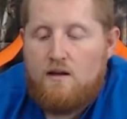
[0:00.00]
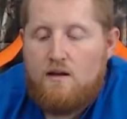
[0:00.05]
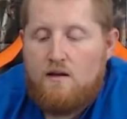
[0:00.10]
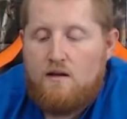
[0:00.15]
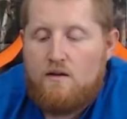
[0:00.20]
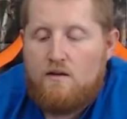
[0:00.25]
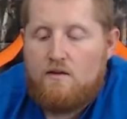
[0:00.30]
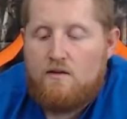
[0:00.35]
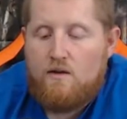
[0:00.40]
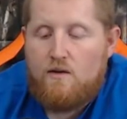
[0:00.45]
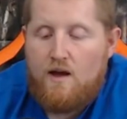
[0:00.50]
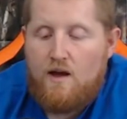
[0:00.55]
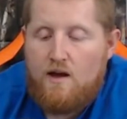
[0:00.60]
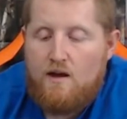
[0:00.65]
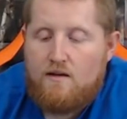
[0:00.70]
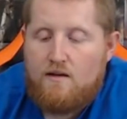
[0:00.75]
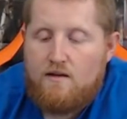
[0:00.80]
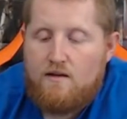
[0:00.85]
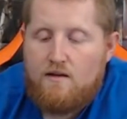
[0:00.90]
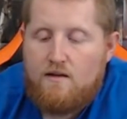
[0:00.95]
So
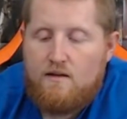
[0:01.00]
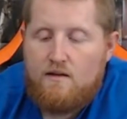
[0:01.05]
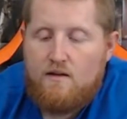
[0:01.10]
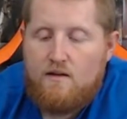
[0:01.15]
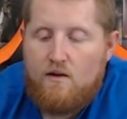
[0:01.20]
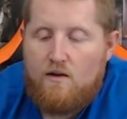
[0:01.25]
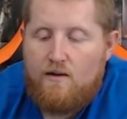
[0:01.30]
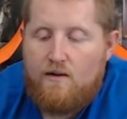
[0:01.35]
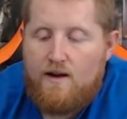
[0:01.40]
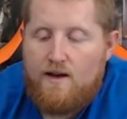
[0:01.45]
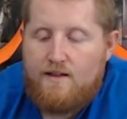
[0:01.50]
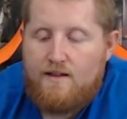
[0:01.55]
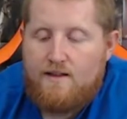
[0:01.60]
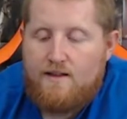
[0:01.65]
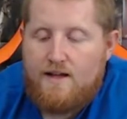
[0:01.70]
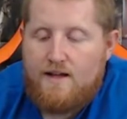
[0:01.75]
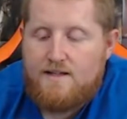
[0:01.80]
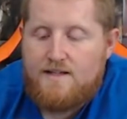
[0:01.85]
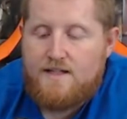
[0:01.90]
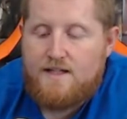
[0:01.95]
yeah. Alright,
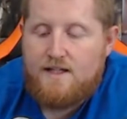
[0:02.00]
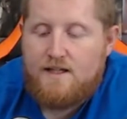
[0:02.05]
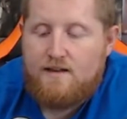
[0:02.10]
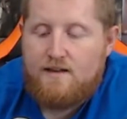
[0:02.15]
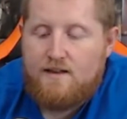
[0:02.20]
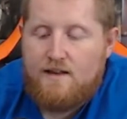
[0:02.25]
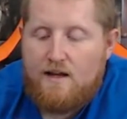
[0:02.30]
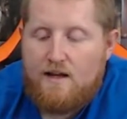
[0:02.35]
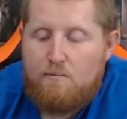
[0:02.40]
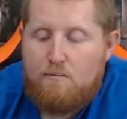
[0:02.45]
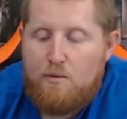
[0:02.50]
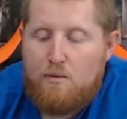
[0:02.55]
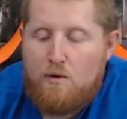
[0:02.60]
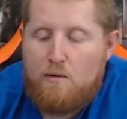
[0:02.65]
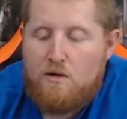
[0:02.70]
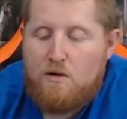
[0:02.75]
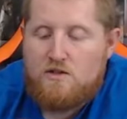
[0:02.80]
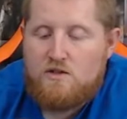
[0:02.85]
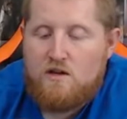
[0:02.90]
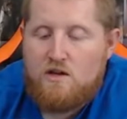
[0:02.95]
that pretty
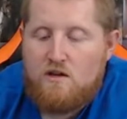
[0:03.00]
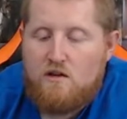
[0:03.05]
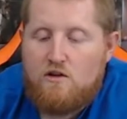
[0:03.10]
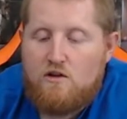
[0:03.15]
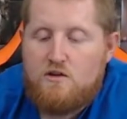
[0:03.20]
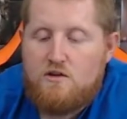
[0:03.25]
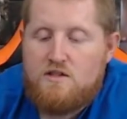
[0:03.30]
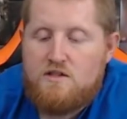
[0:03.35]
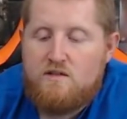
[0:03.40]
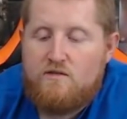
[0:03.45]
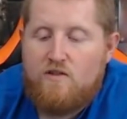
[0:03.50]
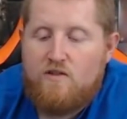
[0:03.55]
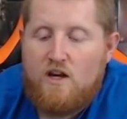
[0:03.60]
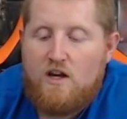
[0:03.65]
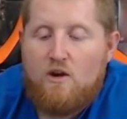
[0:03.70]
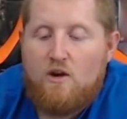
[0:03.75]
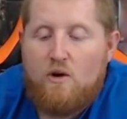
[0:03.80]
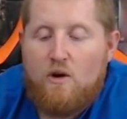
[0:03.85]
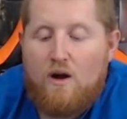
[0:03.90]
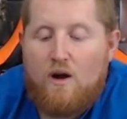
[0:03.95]
much concludes the
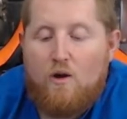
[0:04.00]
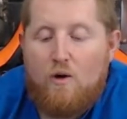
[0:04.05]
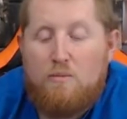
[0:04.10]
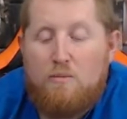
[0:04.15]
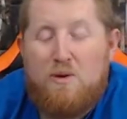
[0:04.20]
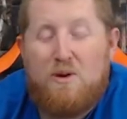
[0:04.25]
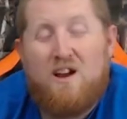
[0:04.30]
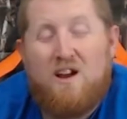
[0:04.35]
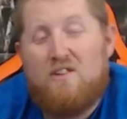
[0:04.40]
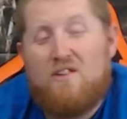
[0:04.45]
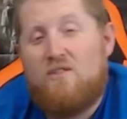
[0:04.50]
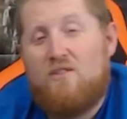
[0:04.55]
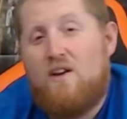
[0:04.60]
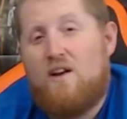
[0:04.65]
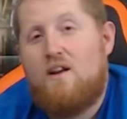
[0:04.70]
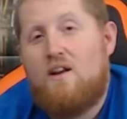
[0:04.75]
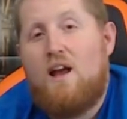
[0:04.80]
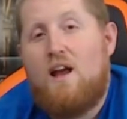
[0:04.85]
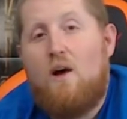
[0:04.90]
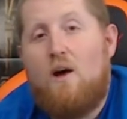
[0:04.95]
video. I hope you guys
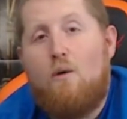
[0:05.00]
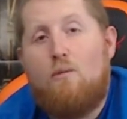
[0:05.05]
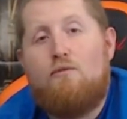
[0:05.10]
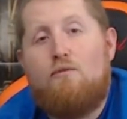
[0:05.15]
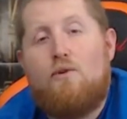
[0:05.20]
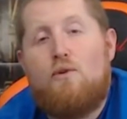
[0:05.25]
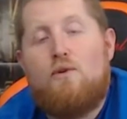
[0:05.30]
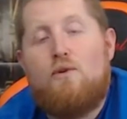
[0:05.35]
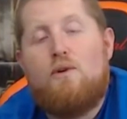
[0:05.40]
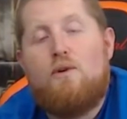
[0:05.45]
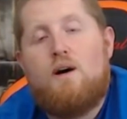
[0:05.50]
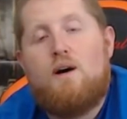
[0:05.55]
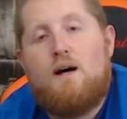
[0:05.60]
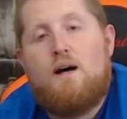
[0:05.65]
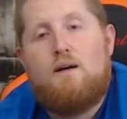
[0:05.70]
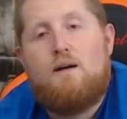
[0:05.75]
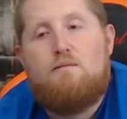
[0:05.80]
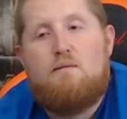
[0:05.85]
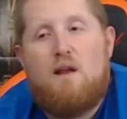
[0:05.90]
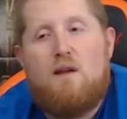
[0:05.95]
found it helpful.
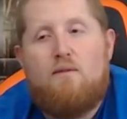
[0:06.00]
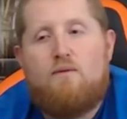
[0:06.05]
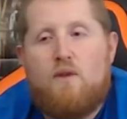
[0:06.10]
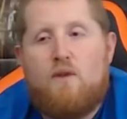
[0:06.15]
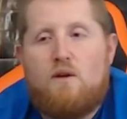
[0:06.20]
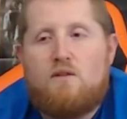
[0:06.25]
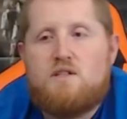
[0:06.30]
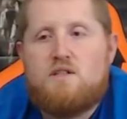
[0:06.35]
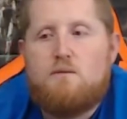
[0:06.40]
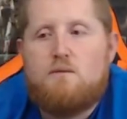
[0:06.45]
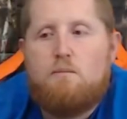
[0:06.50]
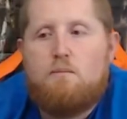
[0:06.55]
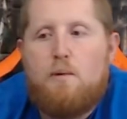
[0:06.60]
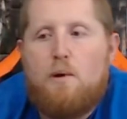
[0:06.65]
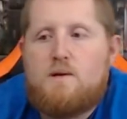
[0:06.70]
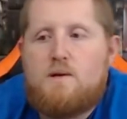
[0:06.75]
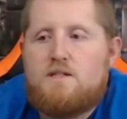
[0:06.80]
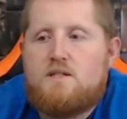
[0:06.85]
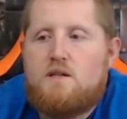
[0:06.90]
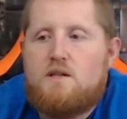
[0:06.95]
If there's some
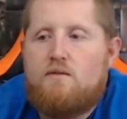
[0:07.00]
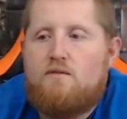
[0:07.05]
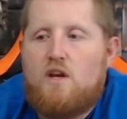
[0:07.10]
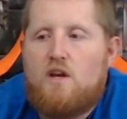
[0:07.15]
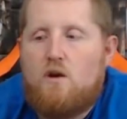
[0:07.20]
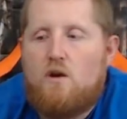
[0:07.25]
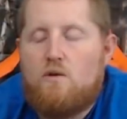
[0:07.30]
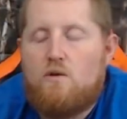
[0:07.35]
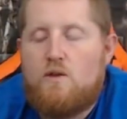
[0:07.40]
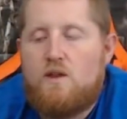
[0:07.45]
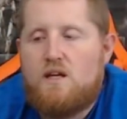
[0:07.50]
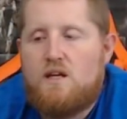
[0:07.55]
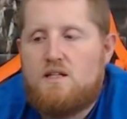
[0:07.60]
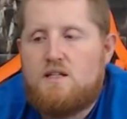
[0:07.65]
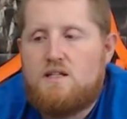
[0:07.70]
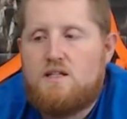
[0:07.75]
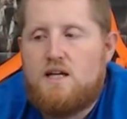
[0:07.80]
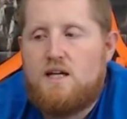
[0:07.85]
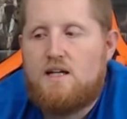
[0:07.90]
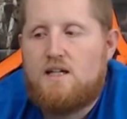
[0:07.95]
parts in the video that
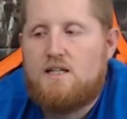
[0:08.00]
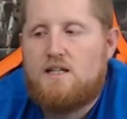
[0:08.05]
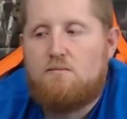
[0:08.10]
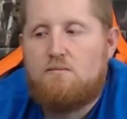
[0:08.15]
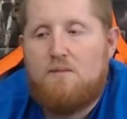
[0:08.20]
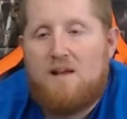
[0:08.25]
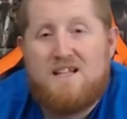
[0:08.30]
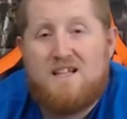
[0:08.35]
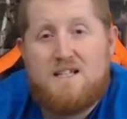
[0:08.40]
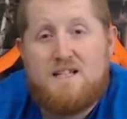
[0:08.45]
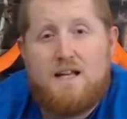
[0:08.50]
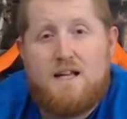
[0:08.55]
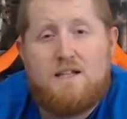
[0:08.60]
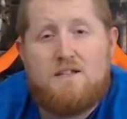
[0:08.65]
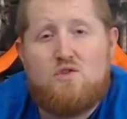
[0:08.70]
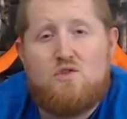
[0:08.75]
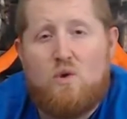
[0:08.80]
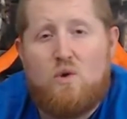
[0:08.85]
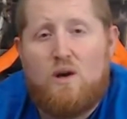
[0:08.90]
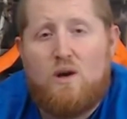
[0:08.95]
didn't make
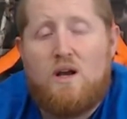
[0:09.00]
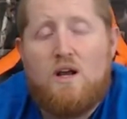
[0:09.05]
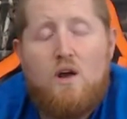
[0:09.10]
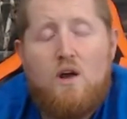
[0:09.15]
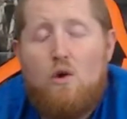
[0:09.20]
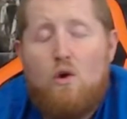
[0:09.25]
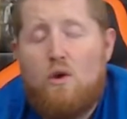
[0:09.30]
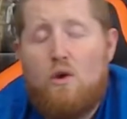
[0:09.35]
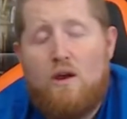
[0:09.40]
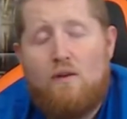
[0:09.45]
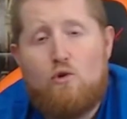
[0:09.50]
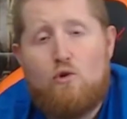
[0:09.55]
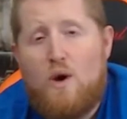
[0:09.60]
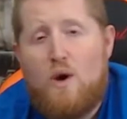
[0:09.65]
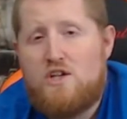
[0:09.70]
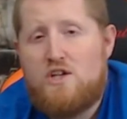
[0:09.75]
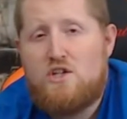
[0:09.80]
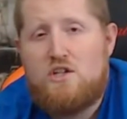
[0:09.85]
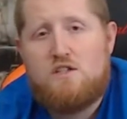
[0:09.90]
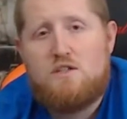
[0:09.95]
sense, or you have
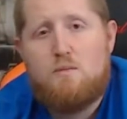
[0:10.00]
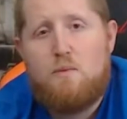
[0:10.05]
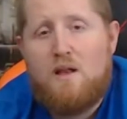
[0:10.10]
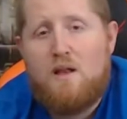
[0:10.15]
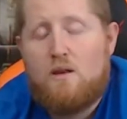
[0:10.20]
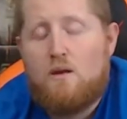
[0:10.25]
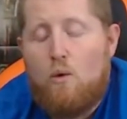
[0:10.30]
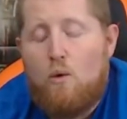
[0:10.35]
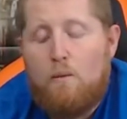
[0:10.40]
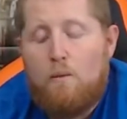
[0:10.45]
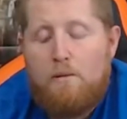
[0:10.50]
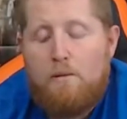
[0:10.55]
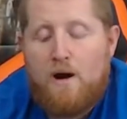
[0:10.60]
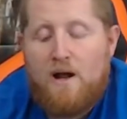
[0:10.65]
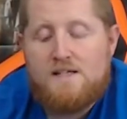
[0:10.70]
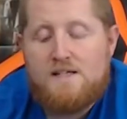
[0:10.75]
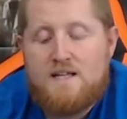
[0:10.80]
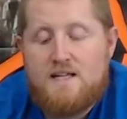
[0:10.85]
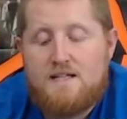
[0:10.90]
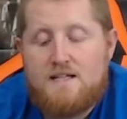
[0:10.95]
questions about the whole
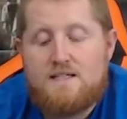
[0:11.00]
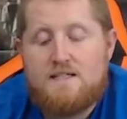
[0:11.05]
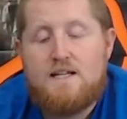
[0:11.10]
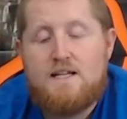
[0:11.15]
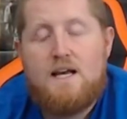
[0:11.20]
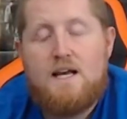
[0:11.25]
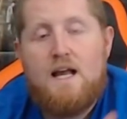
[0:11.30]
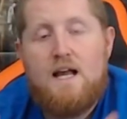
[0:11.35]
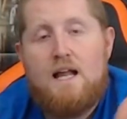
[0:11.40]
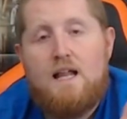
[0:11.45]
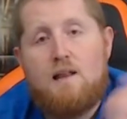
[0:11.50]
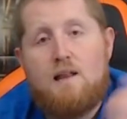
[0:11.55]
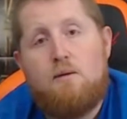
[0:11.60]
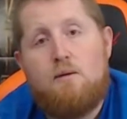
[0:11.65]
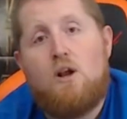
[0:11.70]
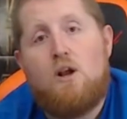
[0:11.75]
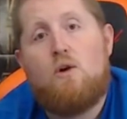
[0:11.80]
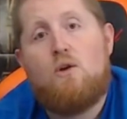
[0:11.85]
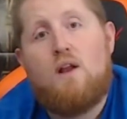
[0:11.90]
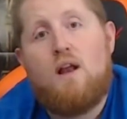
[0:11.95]
process, let me
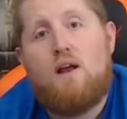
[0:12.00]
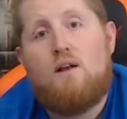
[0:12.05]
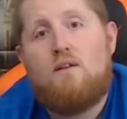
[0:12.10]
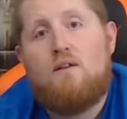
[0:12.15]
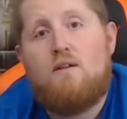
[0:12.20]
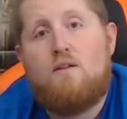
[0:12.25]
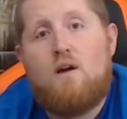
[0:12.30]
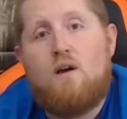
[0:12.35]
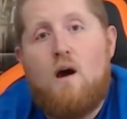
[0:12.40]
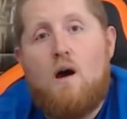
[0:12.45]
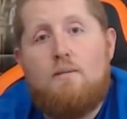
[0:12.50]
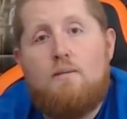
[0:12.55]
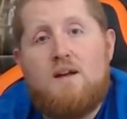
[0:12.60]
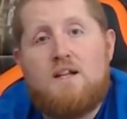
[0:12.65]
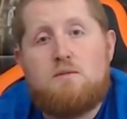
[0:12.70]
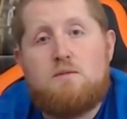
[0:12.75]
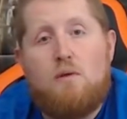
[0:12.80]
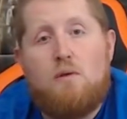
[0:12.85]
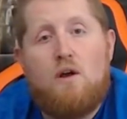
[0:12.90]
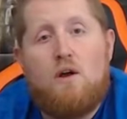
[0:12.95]
know down in the
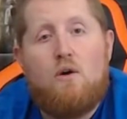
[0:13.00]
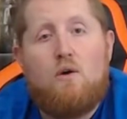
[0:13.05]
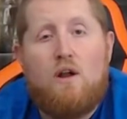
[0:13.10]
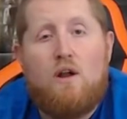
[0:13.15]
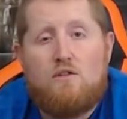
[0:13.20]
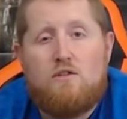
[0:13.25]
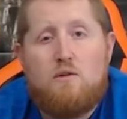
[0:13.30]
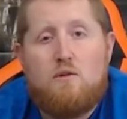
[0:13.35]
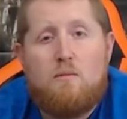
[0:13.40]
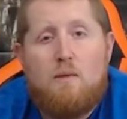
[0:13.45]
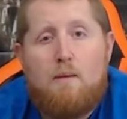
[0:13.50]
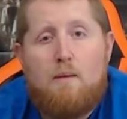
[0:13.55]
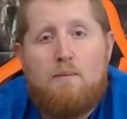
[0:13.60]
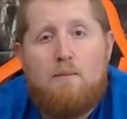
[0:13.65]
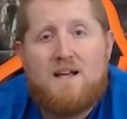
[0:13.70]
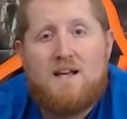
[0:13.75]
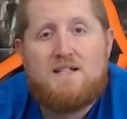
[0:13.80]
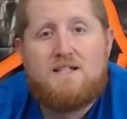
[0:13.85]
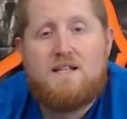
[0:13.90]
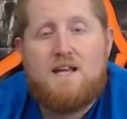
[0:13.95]
comments below and I'll do my
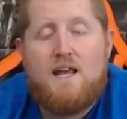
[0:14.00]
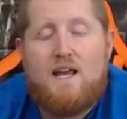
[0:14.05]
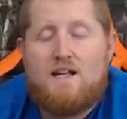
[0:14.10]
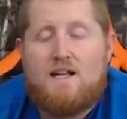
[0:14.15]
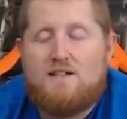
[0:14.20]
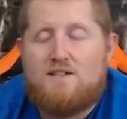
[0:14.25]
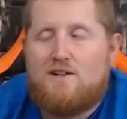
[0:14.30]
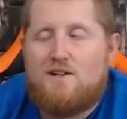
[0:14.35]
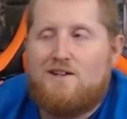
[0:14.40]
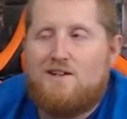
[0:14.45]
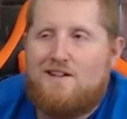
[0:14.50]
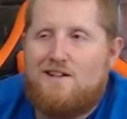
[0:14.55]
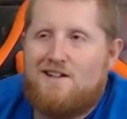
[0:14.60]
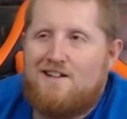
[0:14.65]
best to answer.